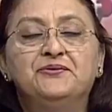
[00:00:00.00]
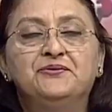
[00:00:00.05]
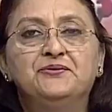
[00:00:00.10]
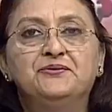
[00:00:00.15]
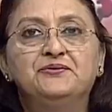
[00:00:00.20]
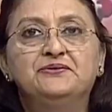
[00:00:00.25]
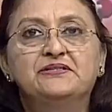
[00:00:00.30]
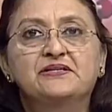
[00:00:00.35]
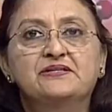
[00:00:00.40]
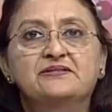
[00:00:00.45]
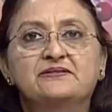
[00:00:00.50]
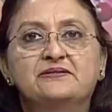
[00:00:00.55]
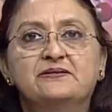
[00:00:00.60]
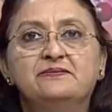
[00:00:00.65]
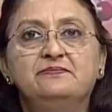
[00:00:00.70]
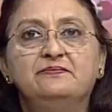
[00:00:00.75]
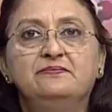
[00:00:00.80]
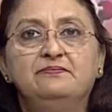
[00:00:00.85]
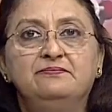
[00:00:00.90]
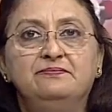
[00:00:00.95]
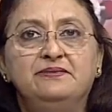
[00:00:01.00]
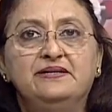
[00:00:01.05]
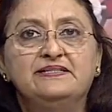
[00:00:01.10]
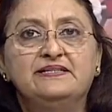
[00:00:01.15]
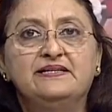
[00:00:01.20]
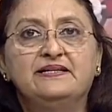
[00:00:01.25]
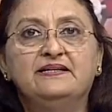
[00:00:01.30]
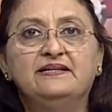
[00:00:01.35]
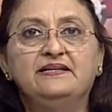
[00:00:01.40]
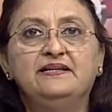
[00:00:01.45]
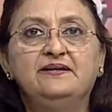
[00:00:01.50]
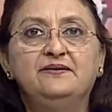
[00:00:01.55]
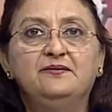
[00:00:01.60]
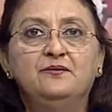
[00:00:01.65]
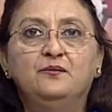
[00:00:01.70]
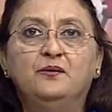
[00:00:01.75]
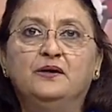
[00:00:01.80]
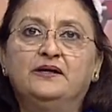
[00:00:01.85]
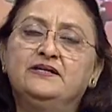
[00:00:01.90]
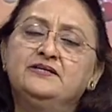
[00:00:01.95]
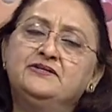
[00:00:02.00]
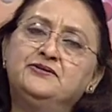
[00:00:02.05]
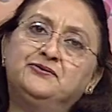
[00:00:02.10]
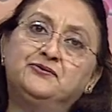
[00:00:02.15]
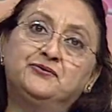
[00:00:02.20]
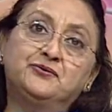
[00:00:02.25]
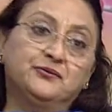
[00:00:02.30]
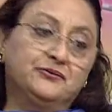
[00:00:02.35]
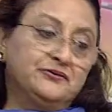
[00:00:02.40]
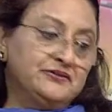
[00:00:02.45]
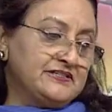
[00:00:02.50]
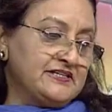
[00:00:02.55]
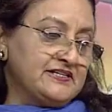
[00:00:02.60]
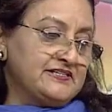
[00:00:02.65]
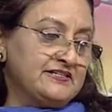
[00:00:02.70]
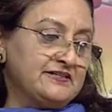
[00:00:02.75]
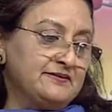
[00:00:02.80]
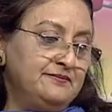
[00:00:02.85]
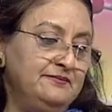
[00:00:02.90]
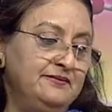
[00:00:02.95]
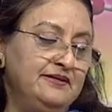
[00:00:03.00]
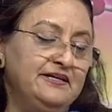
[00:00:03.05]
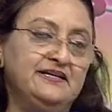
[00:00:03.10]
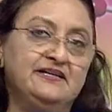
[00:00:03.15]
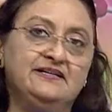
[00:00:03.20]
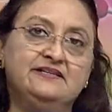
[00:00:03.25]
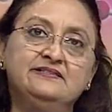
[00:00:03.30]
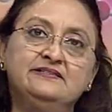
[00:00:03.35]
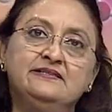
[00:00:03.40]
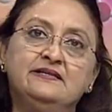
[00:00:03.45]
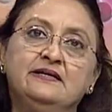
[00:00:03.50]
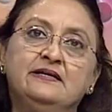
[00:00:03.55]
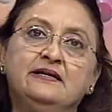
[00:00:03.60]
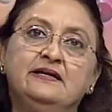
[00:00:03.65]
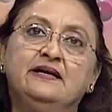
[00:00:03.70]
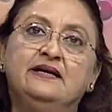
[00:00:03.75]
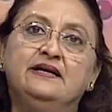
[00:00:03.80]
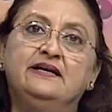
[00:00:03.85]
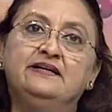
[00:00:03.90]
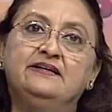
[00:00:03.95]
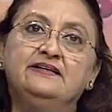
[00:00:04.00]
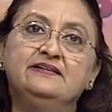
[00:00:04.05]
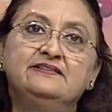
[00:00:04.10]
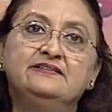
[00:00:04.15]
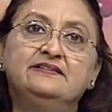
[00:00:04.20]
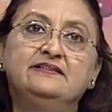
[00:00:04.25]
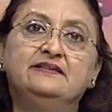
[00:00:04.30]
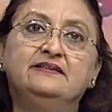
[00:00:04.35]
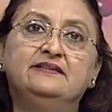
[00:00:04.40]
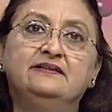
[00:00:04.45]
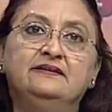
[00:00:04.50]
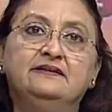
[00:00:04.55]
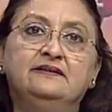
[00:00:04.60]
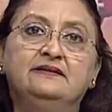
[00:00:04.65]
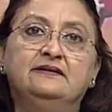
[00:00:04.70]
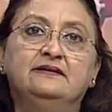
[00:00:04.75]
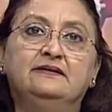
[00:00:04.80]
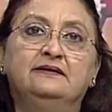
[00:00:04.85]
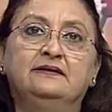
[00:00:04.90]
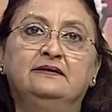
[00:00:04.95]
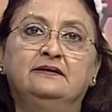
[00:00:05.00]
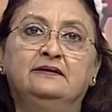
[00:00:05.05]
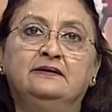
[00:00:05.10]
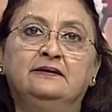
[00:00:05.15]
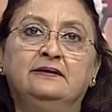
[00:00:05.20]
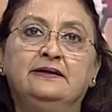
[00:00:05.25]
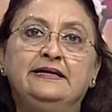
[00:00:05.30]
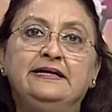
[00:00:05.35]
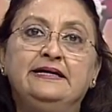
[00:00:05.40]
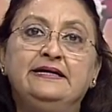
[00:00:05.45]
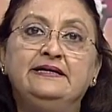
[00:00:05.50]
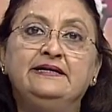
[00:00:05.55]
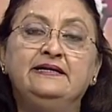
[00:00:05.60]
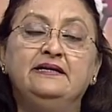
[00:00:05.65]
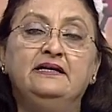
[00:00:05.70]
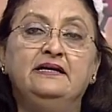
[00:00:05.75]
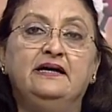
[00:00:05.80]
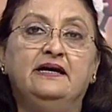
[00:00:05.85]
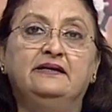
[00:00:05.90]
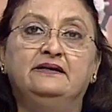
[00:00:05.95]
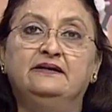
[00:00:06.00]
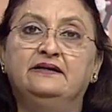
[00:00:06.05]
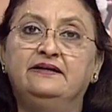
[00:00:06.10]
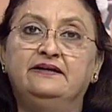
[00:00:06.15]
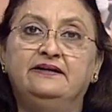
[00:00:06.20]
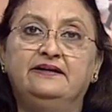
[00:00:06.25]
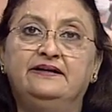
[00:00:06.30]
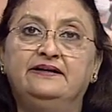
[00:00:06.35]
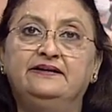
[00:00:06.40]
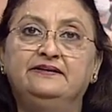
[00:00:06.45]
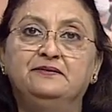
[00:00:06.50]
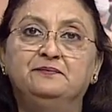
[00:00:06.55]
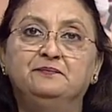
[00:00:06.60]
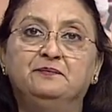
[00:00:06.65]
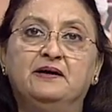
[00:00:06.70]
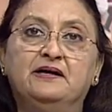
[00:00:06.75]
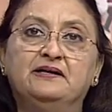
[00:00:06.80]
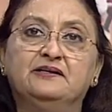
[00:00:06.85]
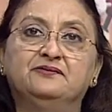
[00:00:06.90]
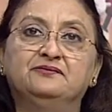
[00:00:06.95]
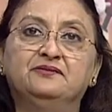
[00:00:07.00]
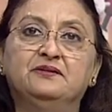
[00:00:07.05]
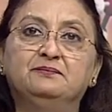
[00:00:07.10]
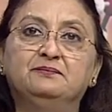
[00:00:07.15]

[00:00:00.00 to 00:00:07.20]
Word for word: Shoot system basically what is shoot system is it is the uh, aerial and the erect part of